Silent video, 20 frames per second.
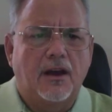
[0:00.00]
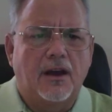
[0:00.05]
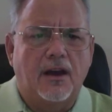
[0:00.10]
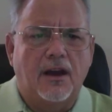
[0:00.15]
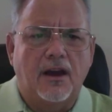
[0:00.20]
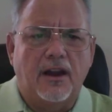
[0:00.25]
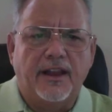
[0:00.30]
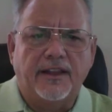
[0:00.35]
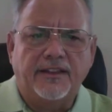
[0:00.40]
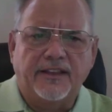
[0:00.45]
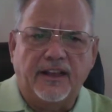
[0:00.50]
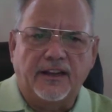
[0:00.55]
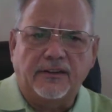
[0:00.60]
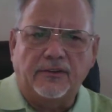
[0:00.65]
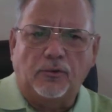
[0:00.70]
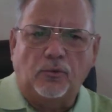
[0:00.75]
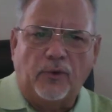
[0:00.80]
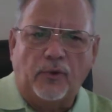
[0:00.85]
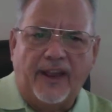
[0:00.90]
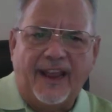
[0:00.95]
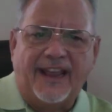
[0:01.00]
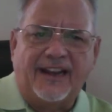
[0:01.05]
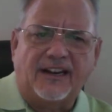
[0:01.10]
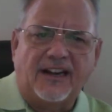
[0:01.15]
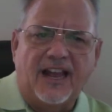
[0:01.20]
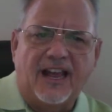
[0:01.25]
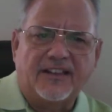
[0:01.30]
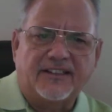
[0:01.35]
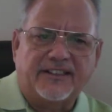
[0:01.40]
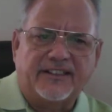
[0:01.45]
and then
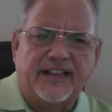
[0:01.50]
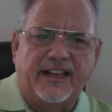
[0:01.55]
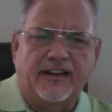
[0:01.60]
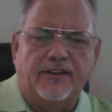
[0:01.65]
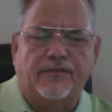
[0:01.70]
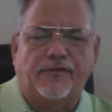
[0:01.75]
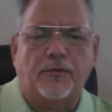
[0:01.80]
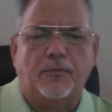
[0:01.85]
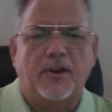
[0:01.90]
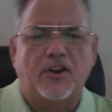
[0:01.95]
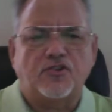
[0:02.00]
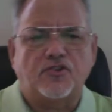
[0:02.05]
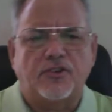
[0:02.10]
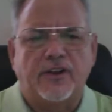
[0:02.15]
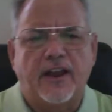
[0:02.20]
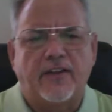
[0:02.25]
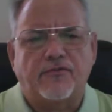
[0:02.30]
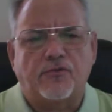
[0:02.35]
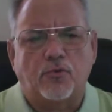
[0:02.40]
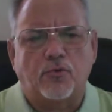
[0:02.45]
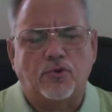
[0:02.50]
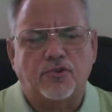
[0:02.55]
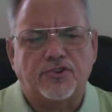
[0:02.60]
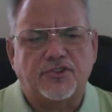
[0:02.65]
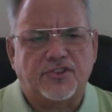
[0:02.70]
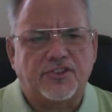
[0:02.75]
analyzing that information afterwards